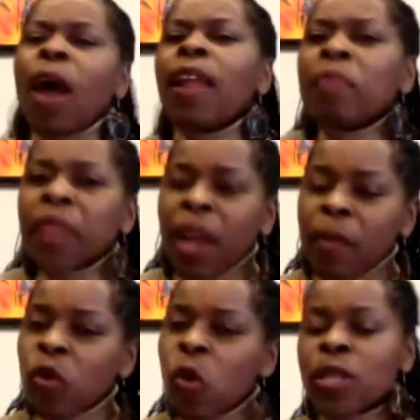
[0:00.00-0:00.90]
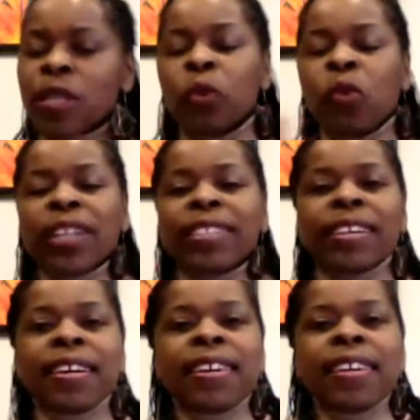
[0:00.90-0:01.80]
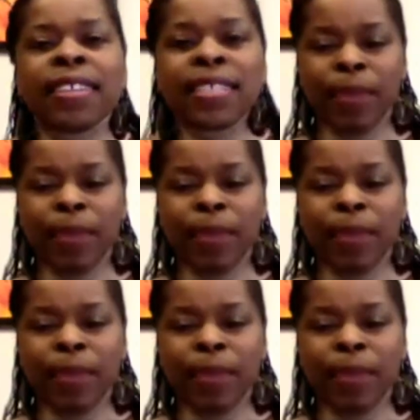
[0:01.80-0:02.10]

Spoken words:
And while I'm there, of course, I'm going to